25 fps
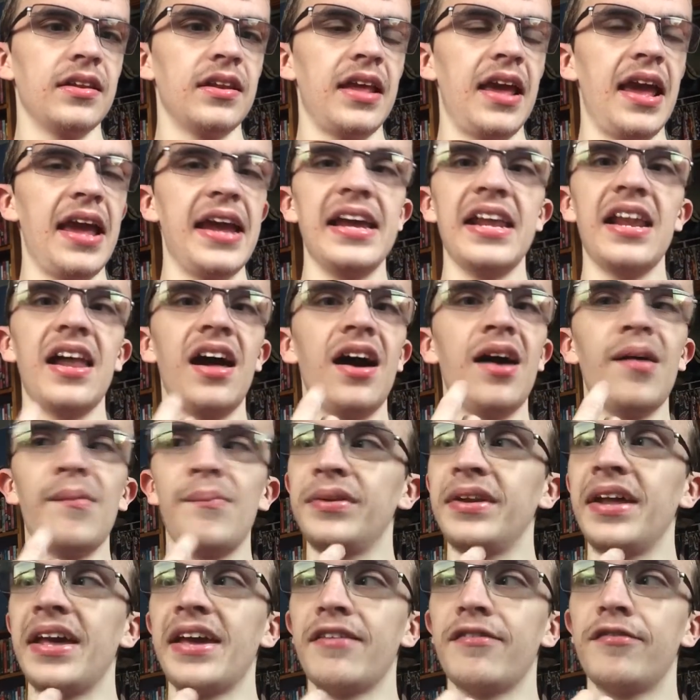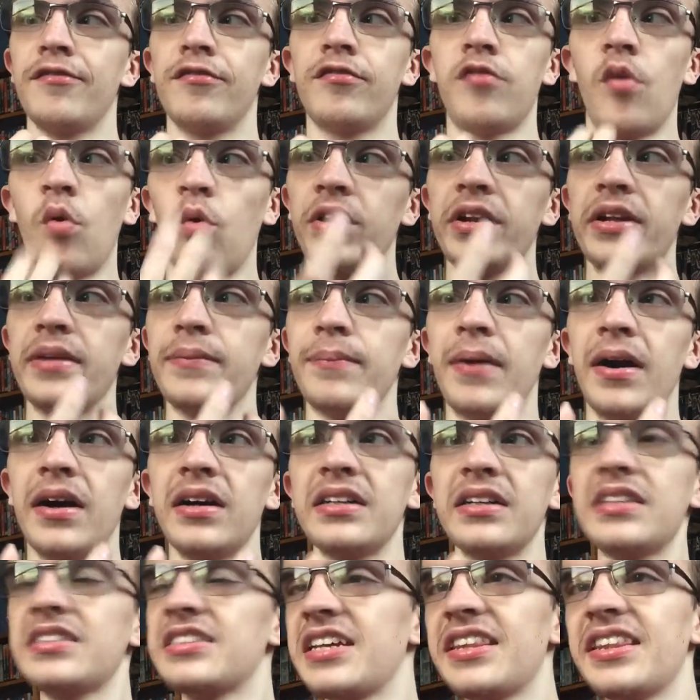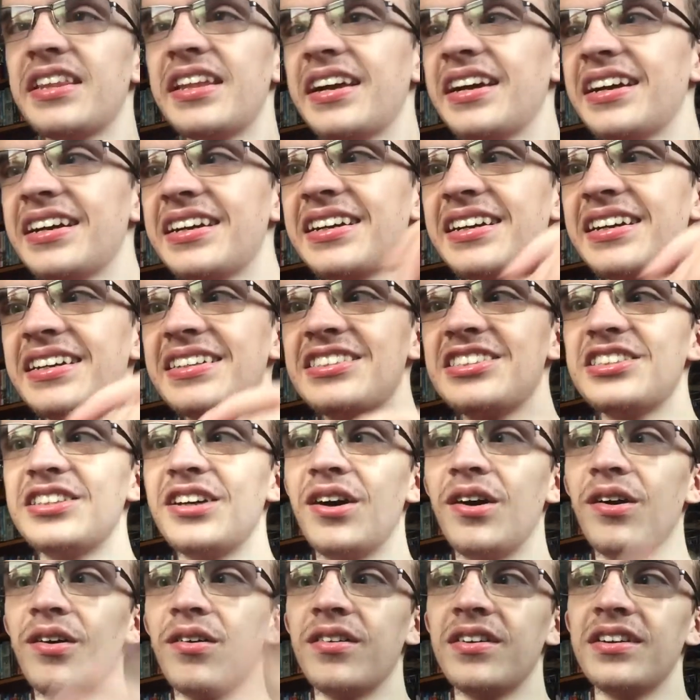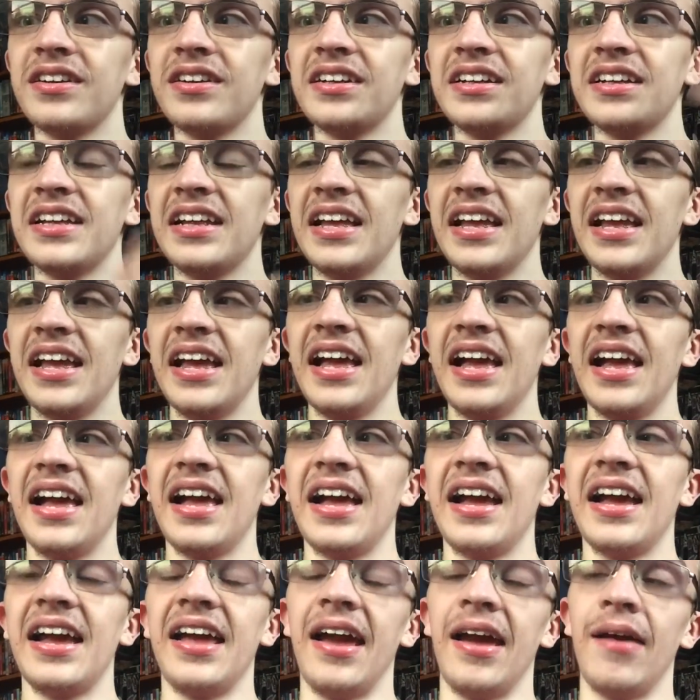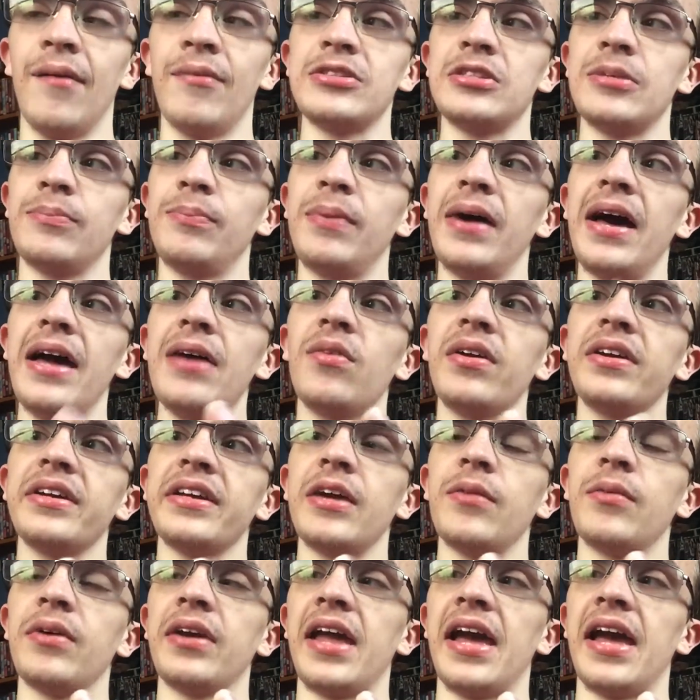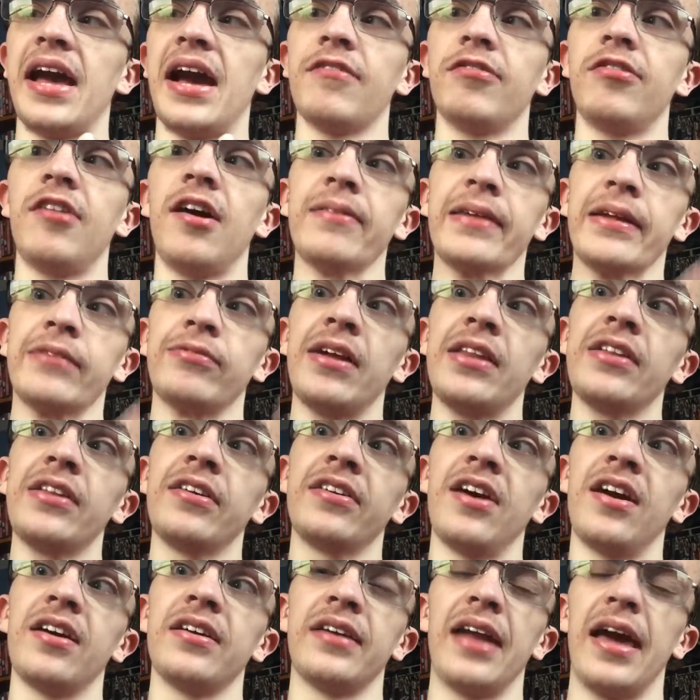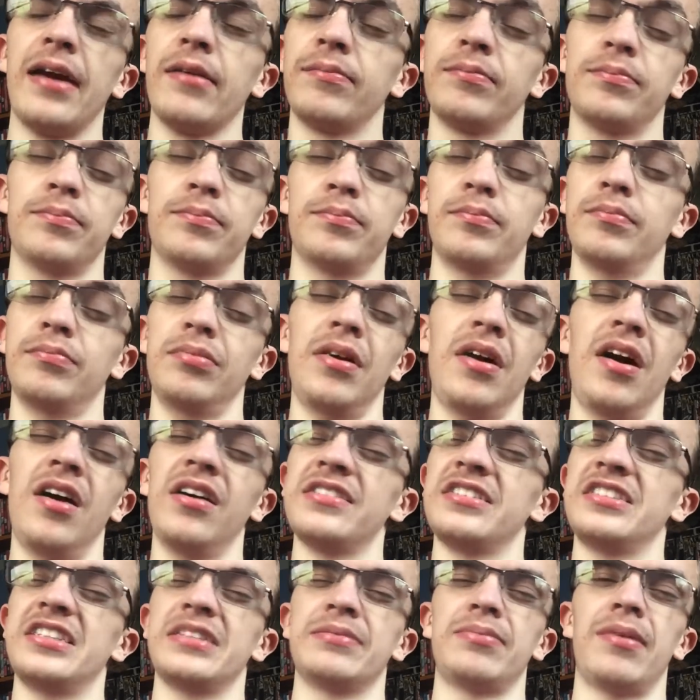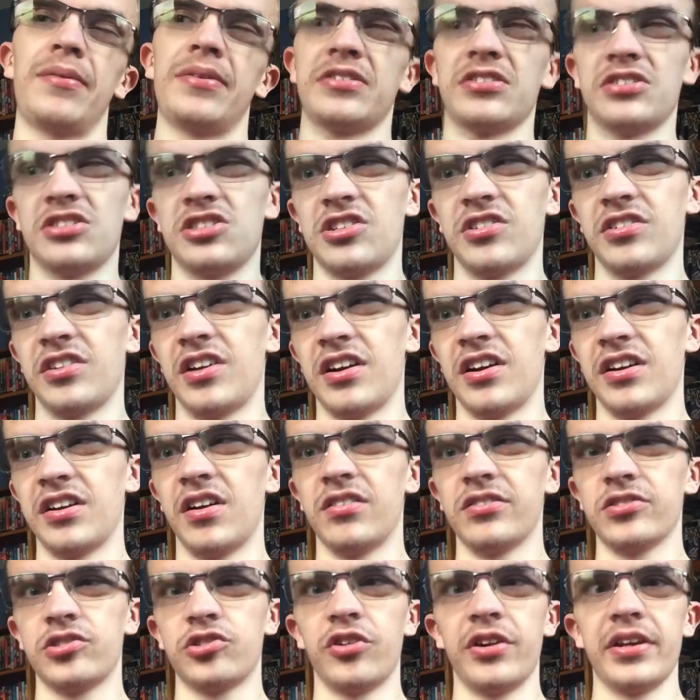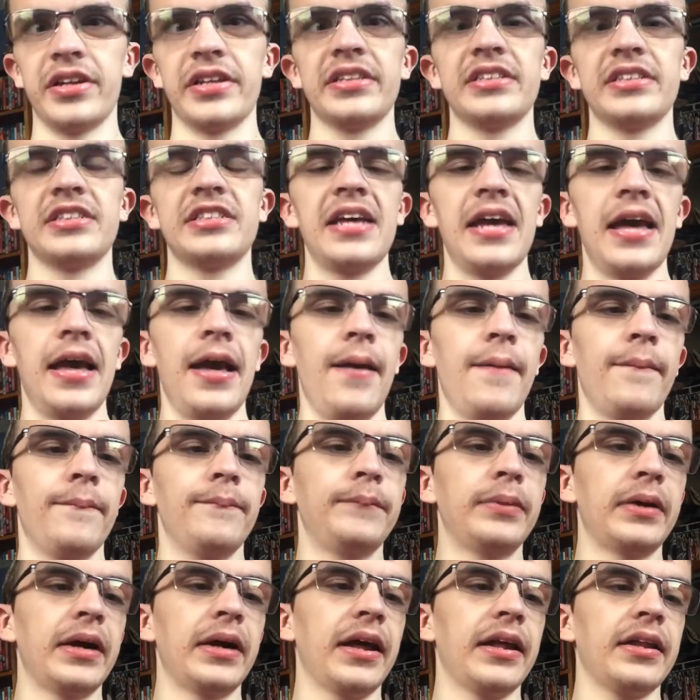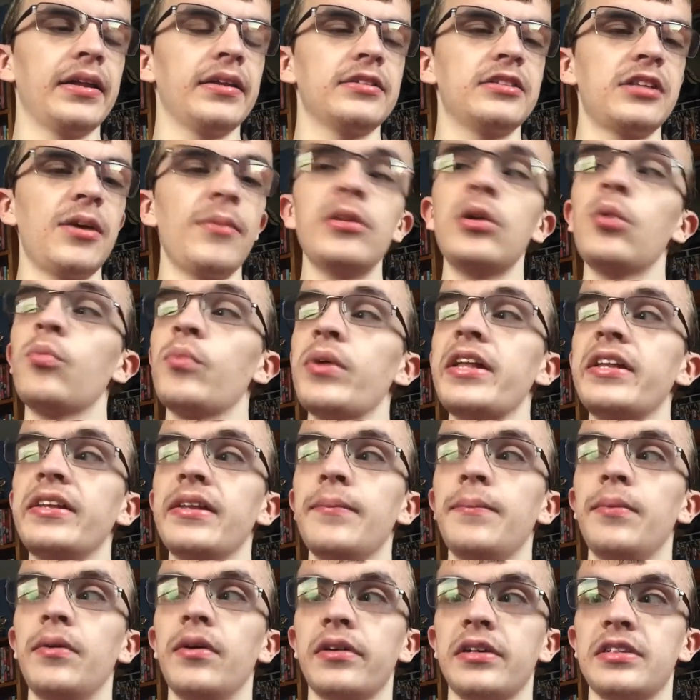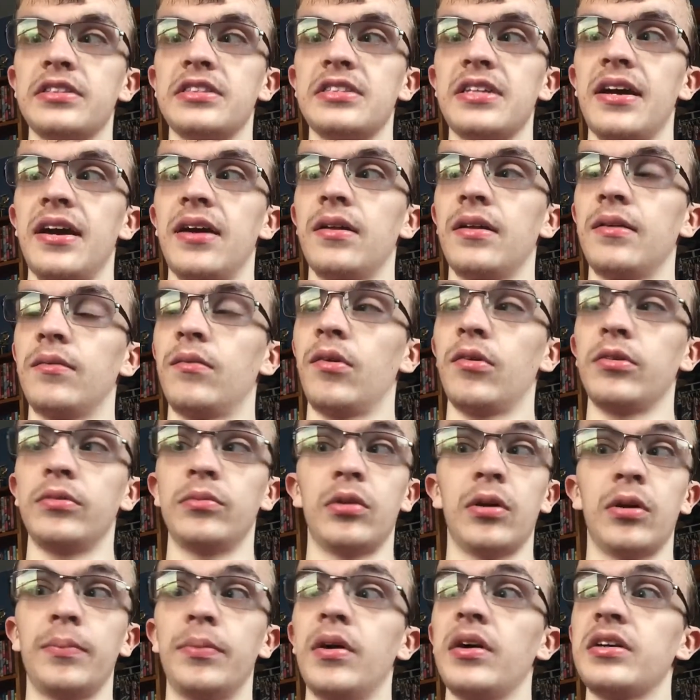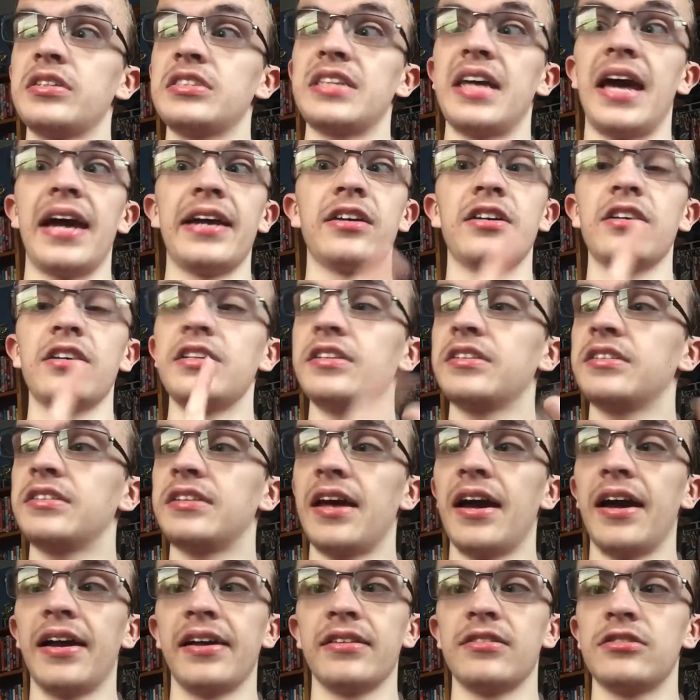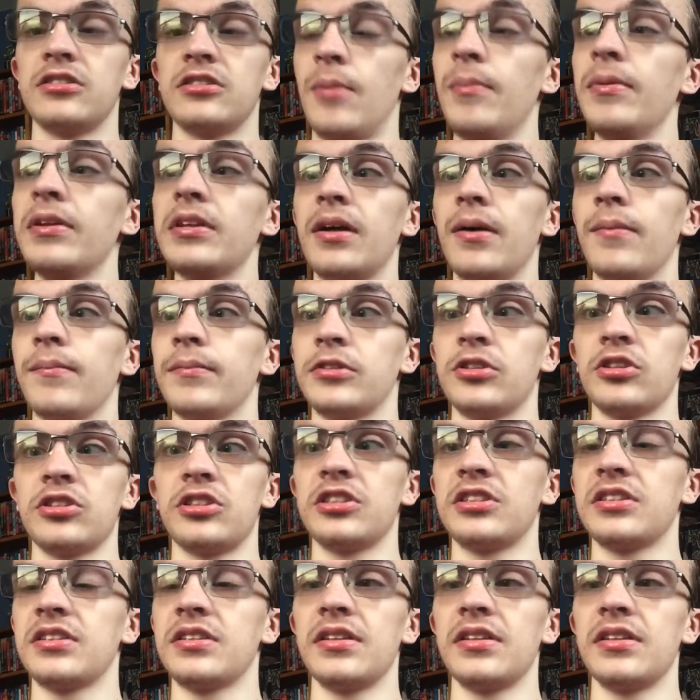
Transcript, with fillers: ate up like 40 bucks, I think. So, and it was a buy one, get one half off. I'd rather have gotten, I honestly probably just should have gotten all trades. But some of the weekly books were, were books I could, I, some of them just,